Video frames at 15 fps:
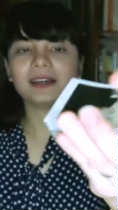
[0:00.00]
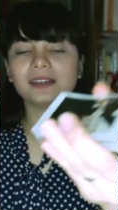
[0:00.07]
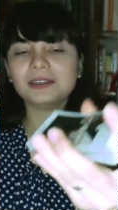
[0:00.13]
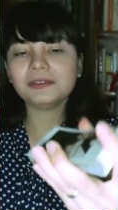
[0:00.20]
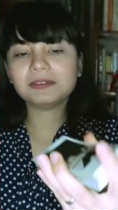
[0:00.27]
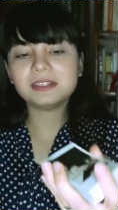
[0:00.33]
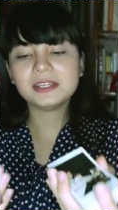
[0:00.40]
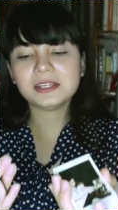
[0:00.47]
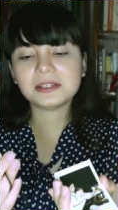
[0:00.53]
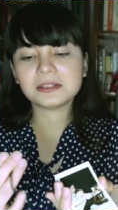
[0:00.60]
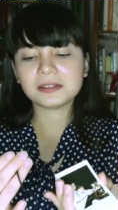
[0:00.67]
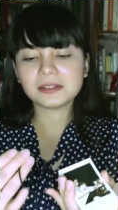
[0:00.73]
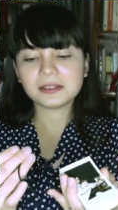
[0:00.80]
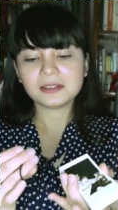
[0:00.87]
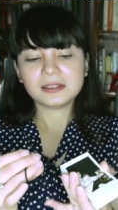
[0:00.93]

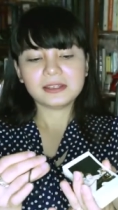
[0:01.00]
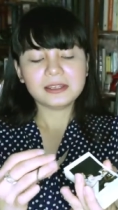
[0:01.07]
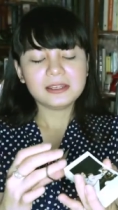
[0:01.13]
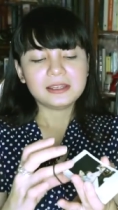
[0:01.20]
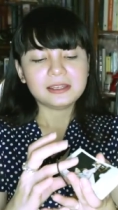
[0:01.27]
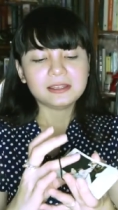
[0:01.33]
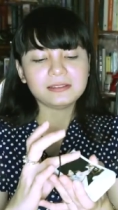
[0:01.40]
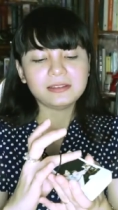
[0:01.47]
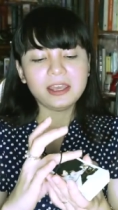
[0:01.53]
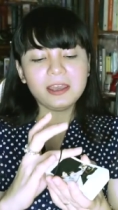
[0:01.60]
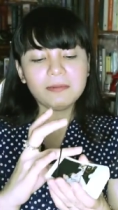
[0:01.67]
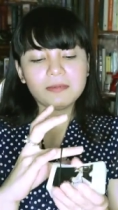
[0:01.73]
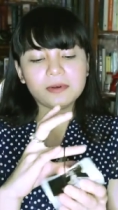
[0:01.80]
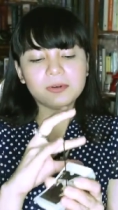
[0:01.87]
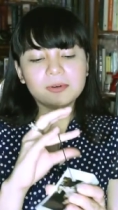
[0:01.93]
using
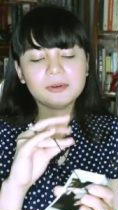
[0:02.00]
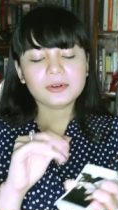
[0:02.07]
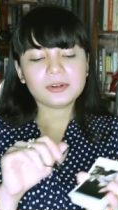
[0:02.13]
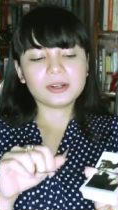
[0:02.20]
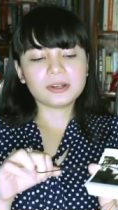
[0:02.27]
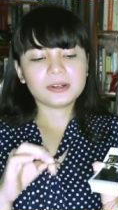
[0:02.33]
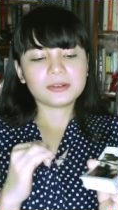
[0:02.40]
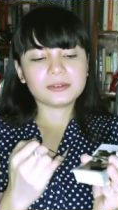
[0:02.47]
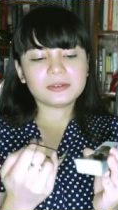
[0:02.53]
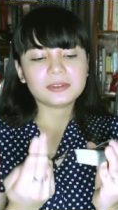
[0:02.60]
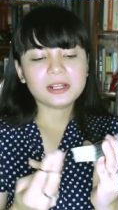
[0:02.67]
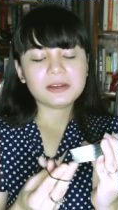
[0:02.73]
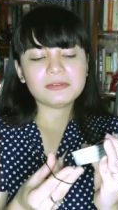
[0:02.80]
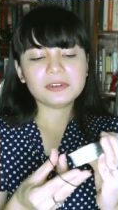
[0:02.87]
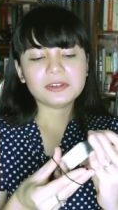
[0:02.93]
tape or
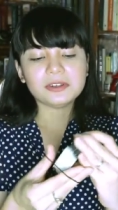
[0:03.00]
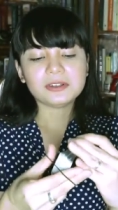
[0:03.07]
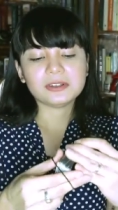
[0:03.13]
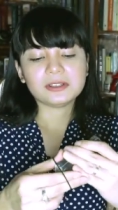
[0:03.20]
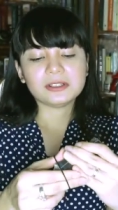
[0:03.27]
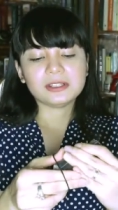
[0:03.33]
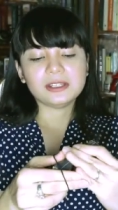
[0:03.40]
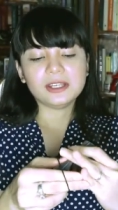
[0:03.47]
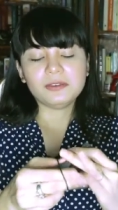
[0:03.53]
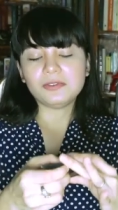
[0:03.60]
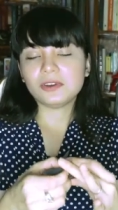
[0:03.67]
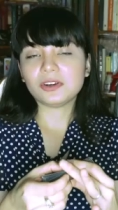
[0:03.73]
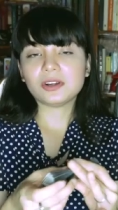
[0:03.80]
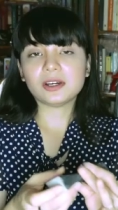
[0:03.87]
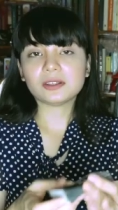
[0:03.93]
whatever
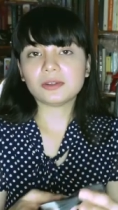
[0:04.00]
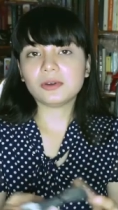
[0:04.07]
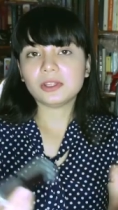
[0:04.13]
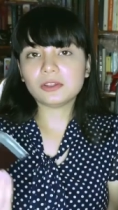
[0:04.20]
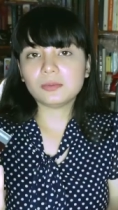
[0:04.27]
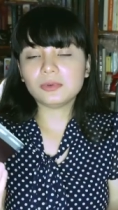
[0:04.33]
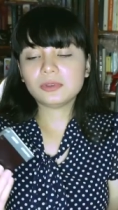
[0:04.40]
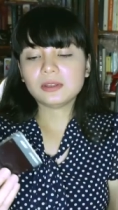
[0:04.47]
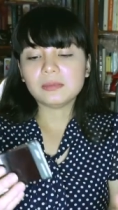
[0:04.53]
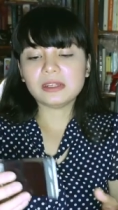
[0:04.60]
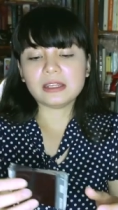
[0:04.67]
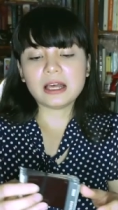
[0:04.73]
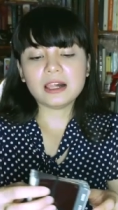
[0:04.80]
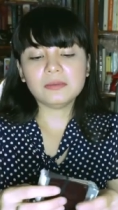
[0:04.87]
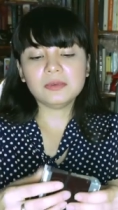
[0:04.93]
if you're not going to put them
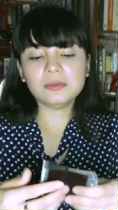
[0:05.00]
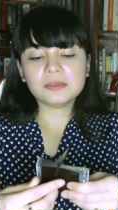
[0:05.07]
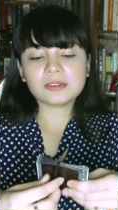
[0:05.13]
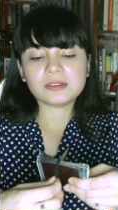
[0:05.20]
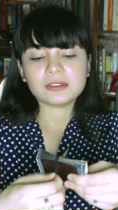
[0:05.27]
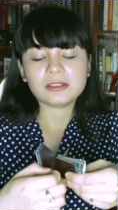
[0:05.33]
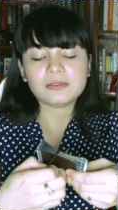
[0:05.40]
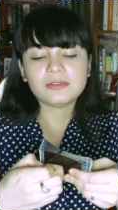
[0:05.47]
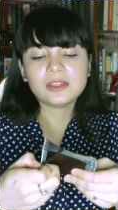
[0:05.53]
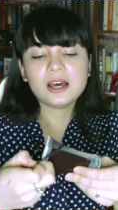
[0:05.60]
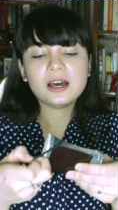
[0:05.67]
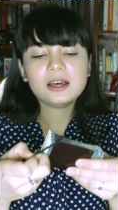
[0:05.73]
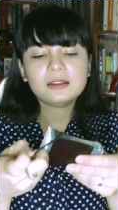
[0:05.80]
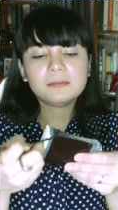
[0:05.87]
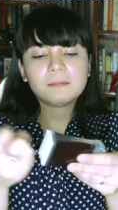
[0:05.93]
in albums, because if
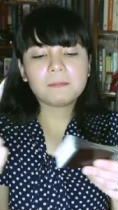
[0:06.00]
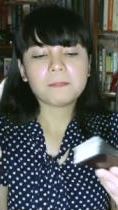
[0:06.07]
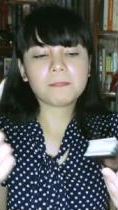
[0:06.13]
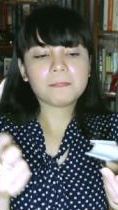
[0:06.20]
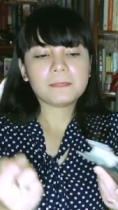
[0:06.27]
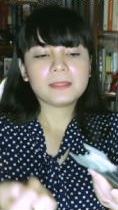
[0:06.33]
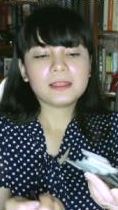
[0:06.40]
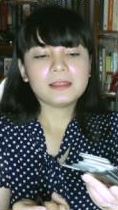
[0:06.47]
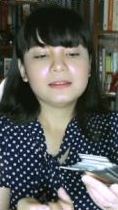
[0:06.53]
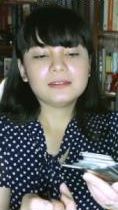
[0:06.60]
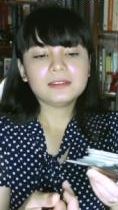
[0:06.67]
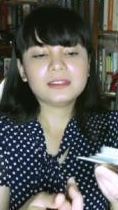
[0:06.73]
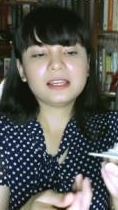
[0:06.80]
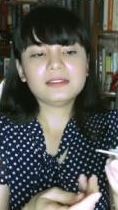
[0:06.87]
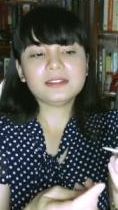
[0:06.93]
not,
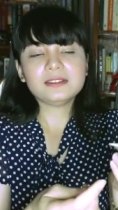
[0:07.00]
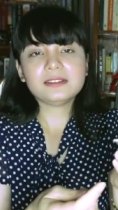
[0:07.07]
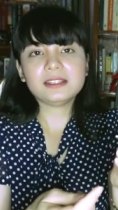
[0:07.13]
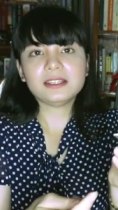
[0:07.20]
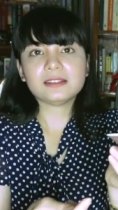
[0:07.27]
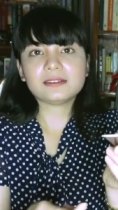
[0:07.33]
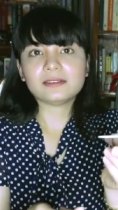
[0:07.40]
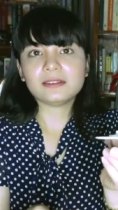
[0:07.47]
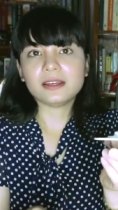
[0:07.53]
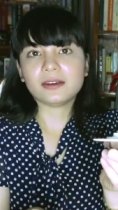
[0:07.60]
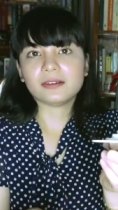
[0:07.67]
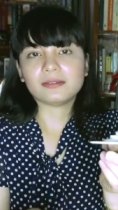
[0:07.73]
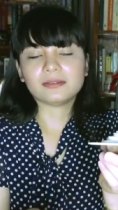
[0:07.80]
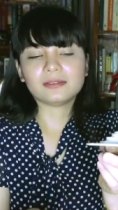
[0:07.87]
the tendency is there.